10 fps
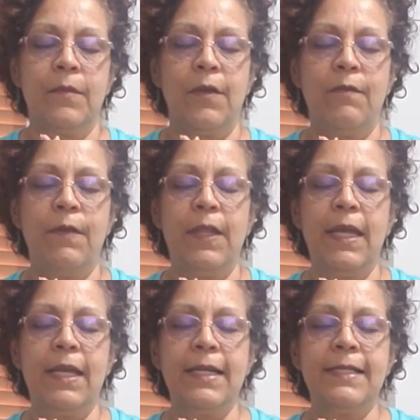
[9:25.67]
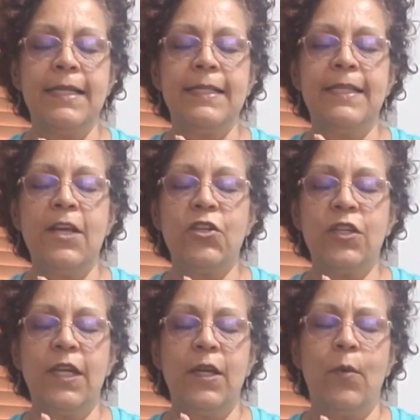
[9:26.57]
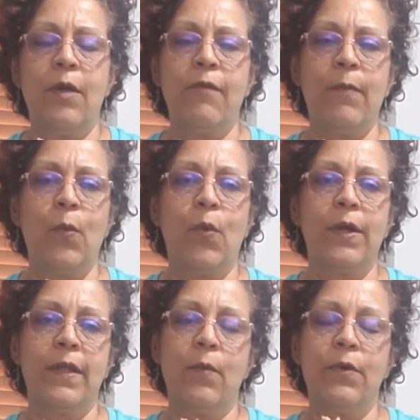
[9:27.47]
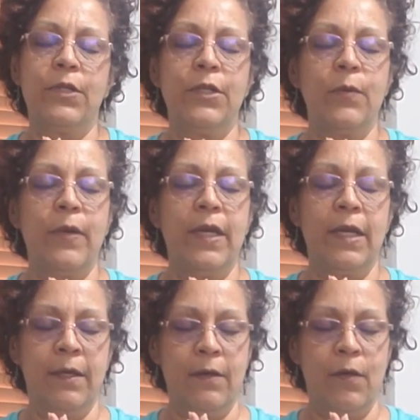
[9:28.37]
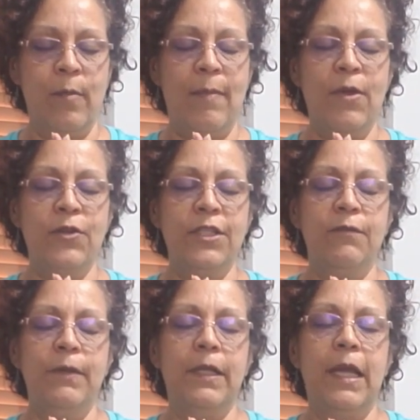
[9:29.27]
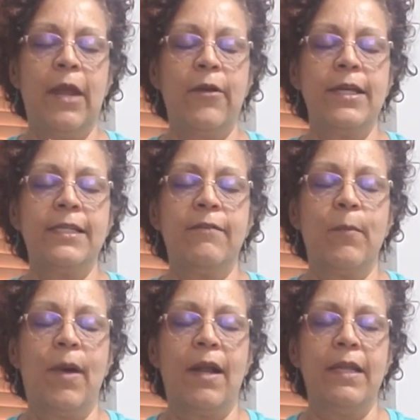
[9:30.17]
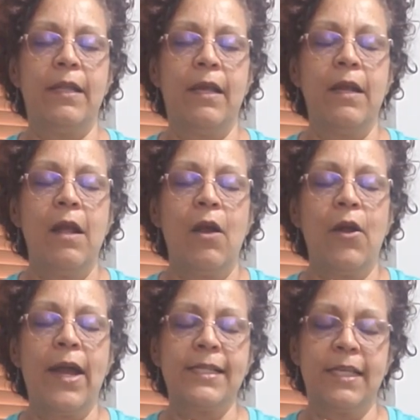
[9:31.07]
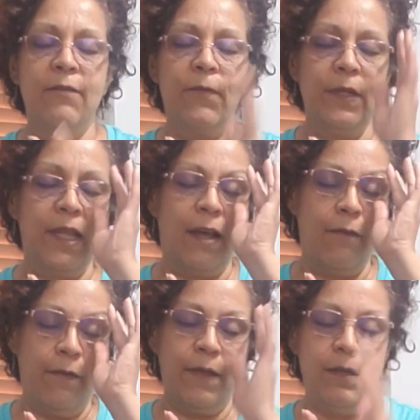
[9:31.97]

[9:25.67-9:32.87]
Are you feeling any sensation anywhere from the work that we're doing? Or maybe you're still feeling areas of the body that are asking for love.